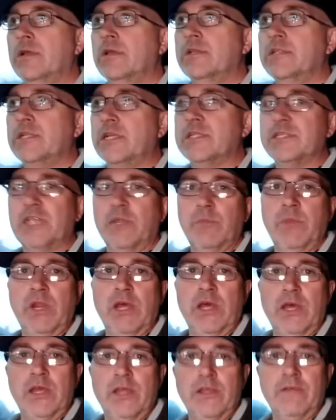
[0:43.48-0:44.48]
Says I'm
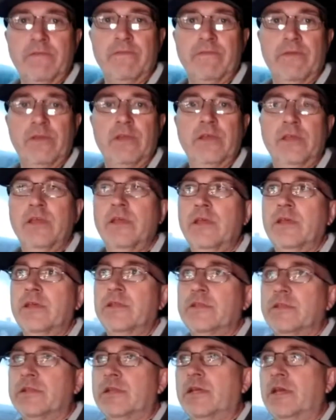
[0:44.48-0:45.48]
live,
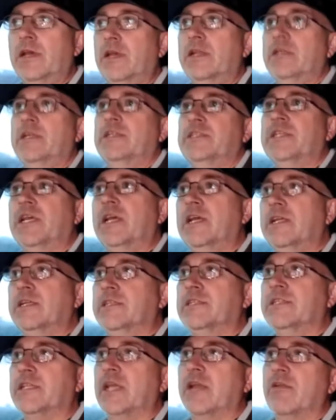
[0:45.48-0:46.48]
and it says
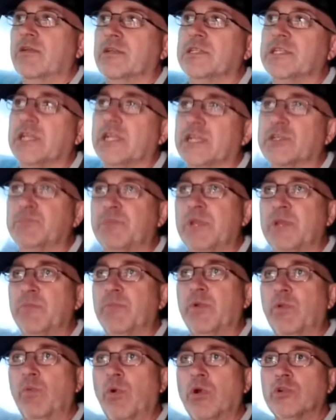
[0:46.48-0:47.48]
there are 6
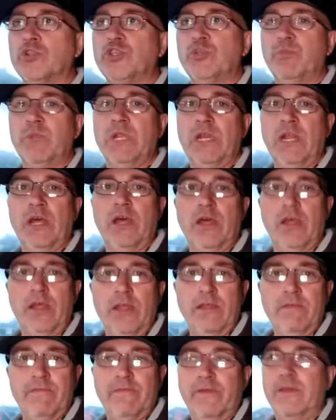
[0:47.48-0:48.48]
people watching me
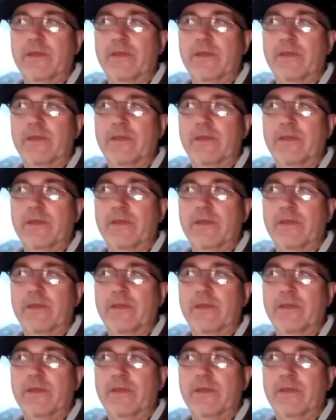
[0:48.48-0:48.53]
live.